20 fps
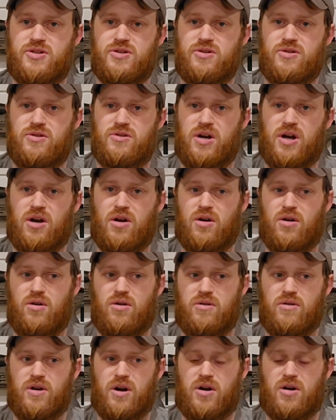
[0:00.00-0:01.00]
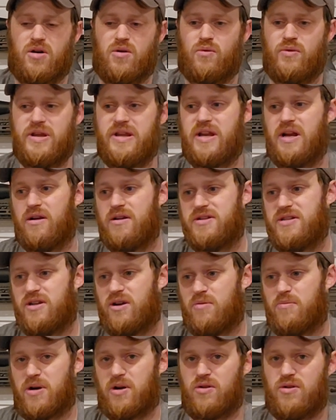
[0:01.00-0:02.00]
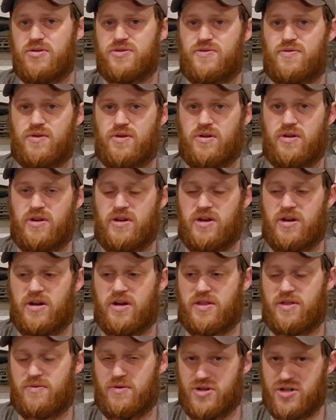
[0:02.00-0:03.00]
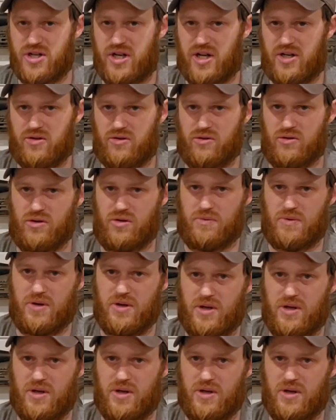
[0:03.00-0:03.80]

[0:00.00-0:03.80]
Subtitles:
do, we guarantee our barrels for a 3-shot group.